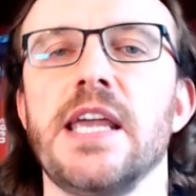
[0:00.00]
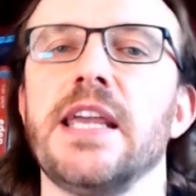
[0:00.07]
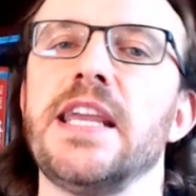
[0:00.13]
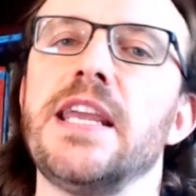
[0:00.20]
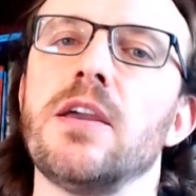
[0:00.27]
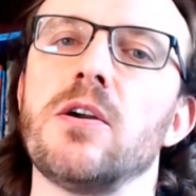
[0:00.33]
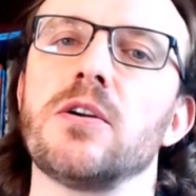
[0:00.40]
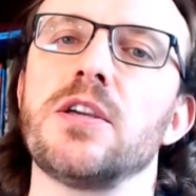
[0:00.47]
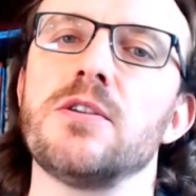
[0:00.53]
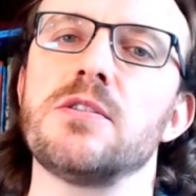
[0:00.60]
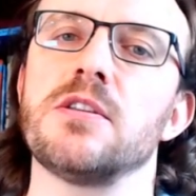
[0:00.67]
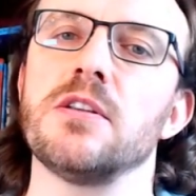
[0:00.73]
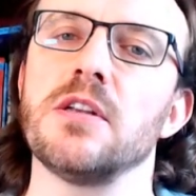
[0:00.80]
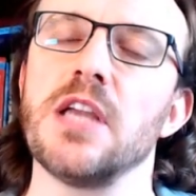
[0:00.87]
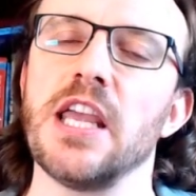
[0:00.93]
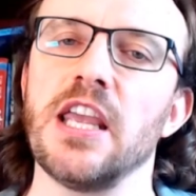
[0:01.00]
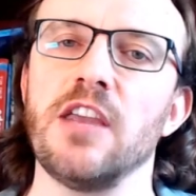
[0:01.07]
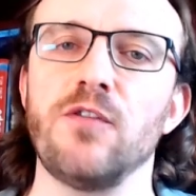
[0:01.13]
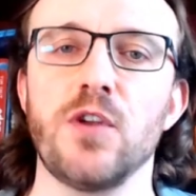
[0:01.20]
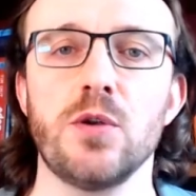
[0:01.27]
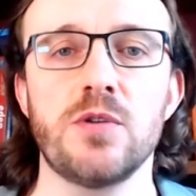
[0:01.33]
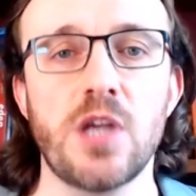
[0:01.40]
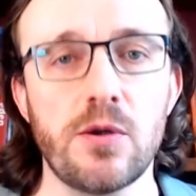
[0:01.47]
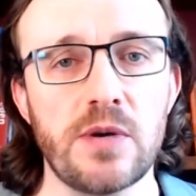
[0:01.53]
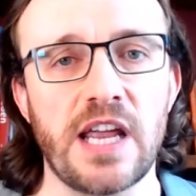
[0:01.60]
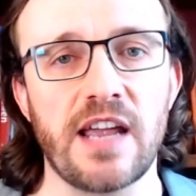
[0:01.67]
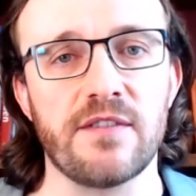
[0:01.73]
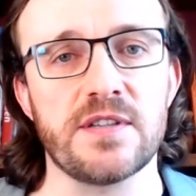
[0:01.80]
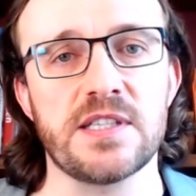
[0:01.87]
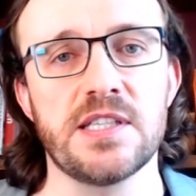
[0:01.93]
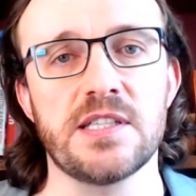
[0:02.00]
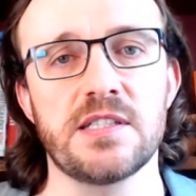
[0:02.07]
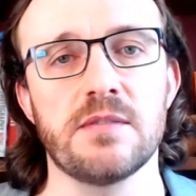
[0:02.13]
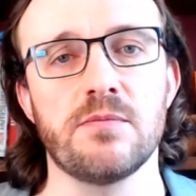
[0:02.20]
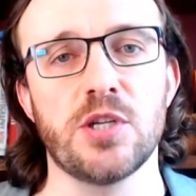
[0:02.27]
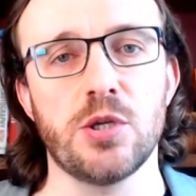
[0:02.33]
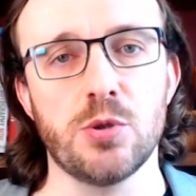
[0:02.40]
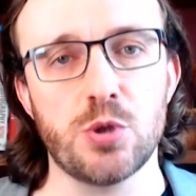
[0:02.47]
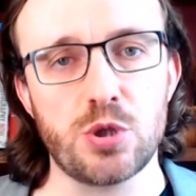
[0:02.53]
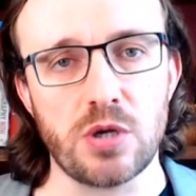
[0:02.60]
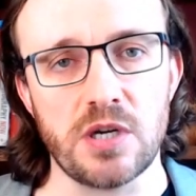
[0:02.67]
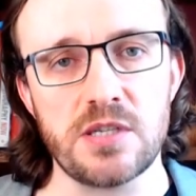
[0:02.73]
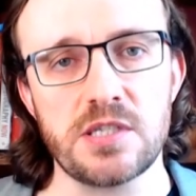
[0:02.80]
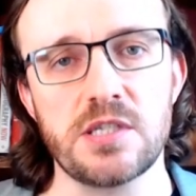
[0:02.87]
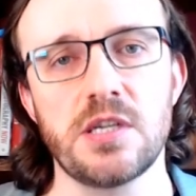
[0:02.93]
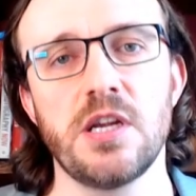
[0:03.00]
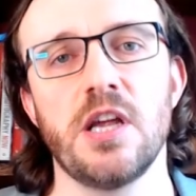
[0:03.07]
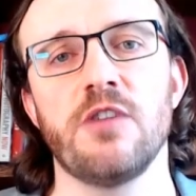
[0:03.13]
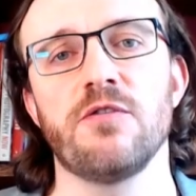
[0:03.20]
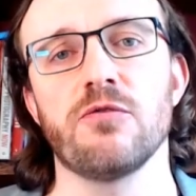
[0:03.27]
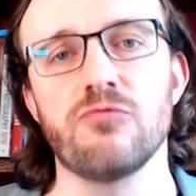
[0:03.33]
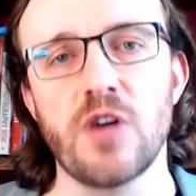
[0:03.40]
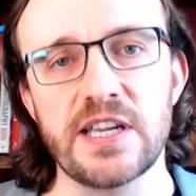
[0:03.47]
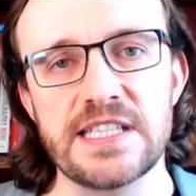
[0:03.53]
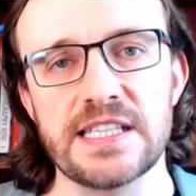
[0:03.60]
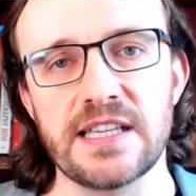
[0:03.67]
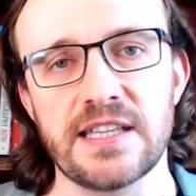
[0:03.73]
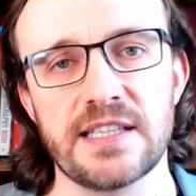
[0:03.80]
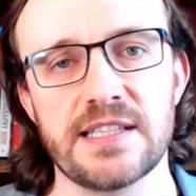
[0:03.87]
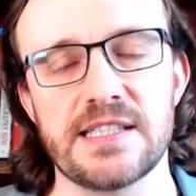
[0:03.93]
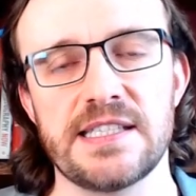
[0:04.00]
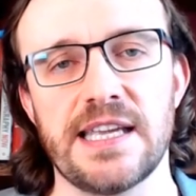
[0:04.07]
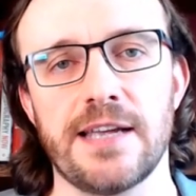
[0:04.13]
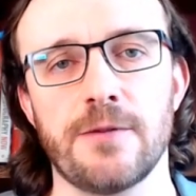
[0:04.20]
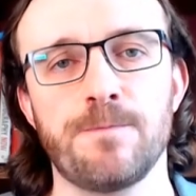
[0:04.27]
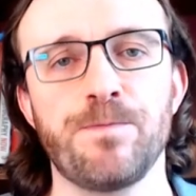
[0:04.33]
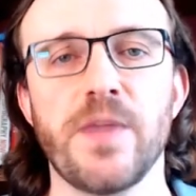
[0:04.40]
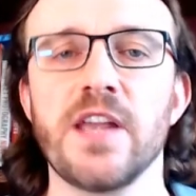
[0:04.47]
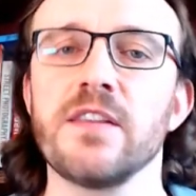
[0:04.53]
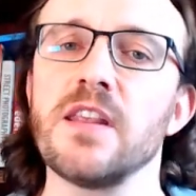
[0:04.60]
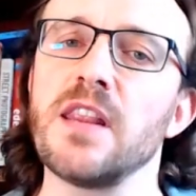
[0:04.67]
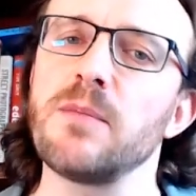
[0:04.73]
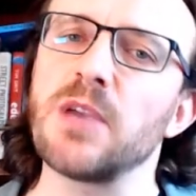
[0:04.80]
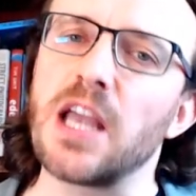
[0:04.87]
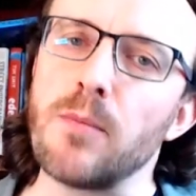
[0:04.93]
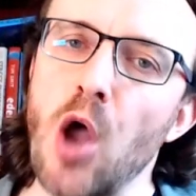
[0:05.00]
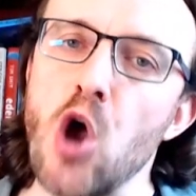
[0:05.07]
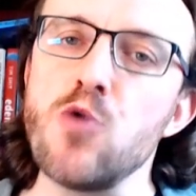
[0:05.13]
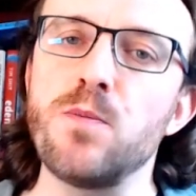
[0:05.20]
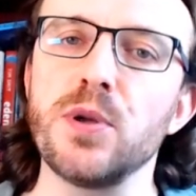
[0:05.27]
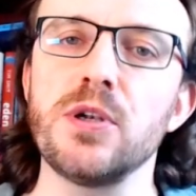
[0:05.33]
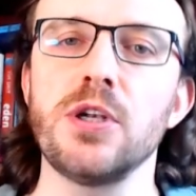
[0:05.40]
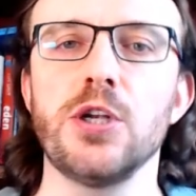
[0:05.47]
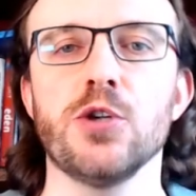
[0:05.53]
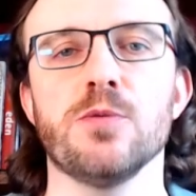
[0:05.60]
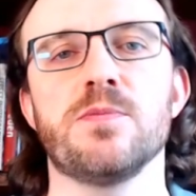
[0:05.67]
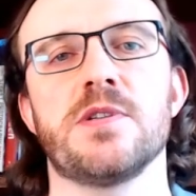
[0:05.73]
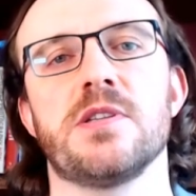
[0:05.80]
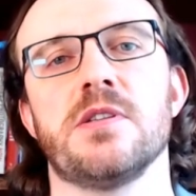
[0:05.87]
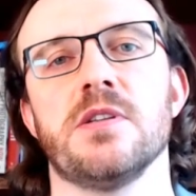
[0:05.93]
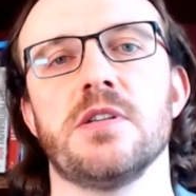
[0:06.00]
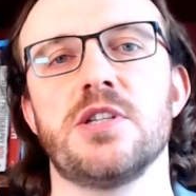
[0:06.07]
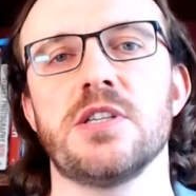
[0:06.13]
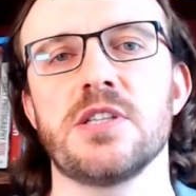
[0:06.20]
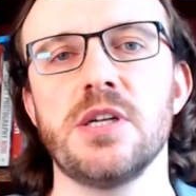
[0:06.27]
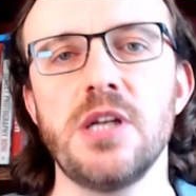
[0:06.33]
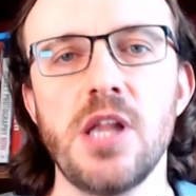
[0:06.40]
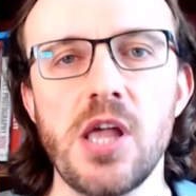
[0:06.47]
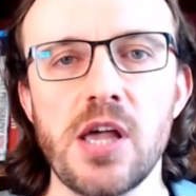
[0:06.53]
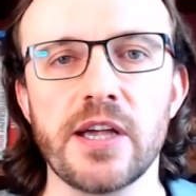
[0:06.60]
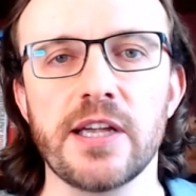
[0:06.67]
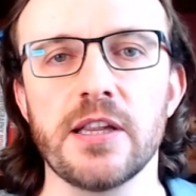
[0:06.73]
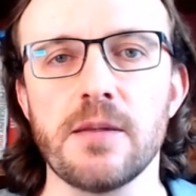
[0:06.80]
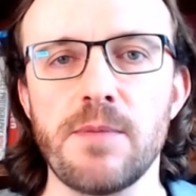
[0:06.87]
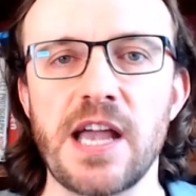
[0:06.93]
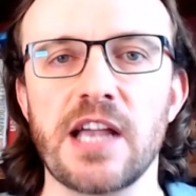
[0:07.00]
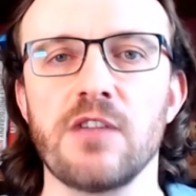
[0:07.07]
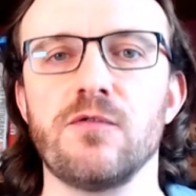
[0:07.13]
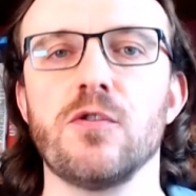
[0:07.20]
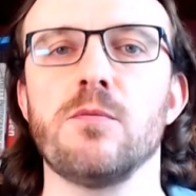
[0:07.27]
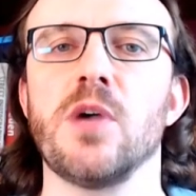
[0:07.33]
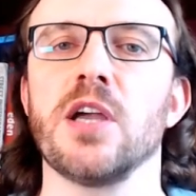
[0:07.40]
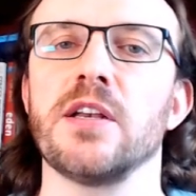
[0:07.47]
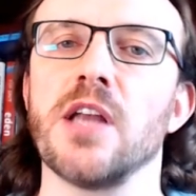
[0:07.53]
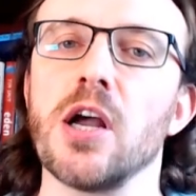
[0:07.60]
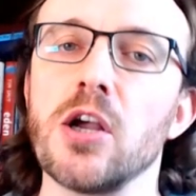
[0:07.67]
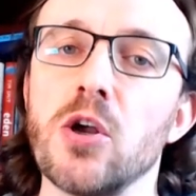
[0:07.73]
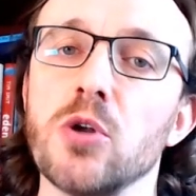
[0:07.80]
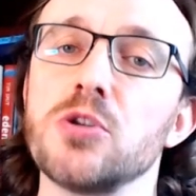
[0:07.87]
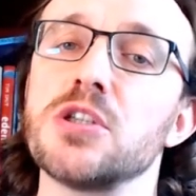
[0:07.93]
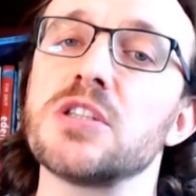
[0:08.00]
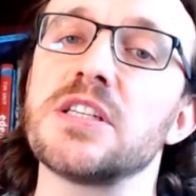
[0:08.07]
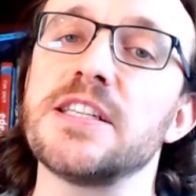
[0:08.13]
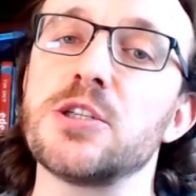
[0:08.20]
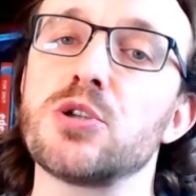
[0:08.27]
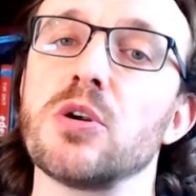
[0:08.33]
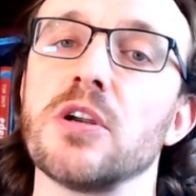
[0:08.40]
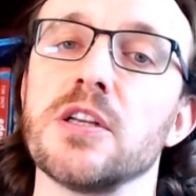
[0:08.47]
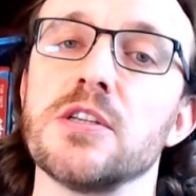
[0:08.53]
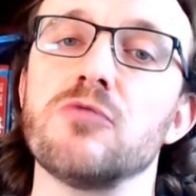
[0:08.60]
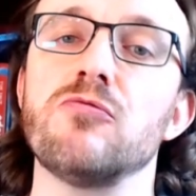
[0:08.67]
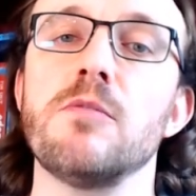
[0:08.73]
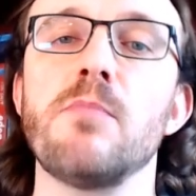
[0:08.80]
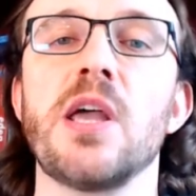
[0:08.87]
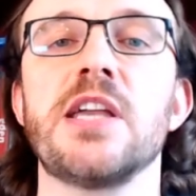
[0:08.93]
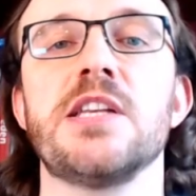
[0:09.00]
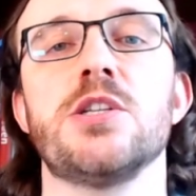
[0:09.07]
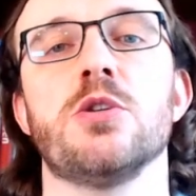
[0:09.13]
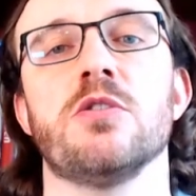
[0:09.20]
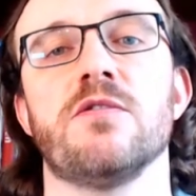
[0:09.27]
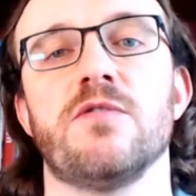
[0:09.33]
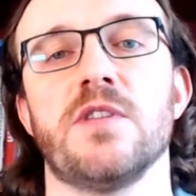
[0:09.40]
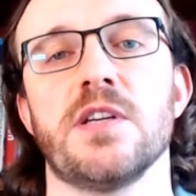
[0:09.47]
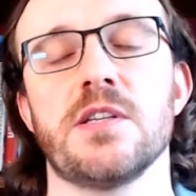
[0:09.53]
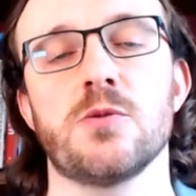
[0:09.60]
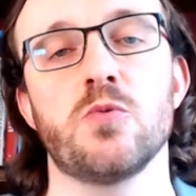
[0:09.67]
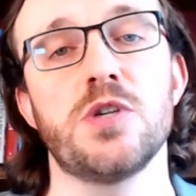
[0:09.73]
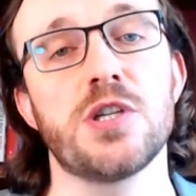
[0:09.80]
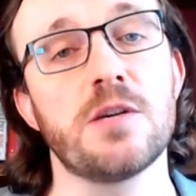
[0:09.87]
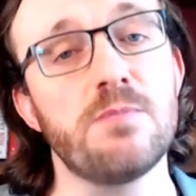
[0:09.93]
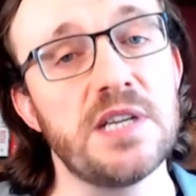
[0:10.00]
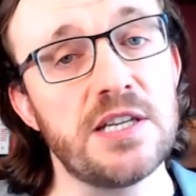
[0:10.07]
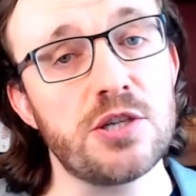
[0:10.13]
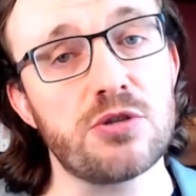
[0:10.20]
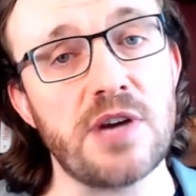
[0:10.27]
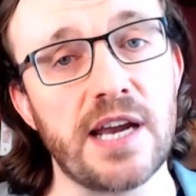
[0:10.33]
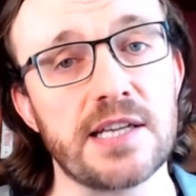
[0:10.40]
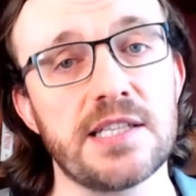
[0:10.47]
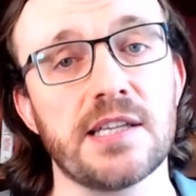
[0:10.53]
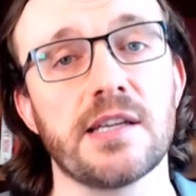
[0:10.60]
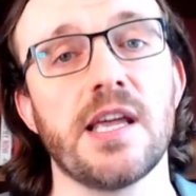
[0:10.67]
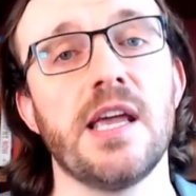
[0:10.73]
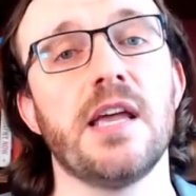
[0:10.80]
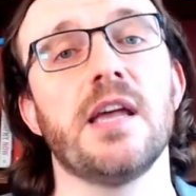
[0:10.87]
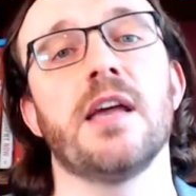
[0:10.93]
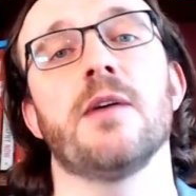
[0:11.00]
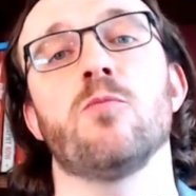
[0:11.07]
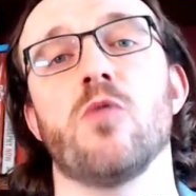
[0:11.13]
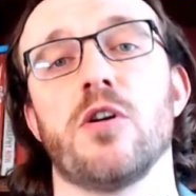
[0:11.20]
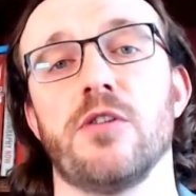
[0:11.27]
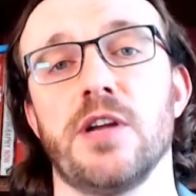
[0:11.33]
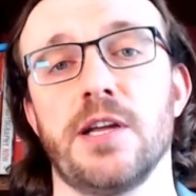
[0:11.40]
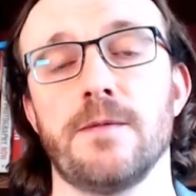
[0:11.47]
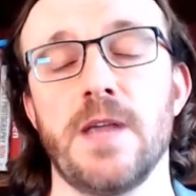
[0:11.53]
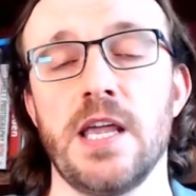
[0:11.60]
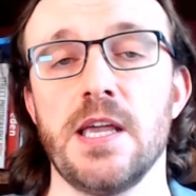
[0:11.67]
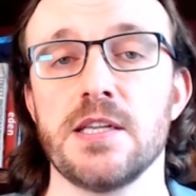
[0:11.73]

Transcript: He argues that if you don't have a system that you trust for writing things down, then they become open loops that just lurk in the back of your mind, unconsciously trying to remind you of things, which can be distracting and worrying.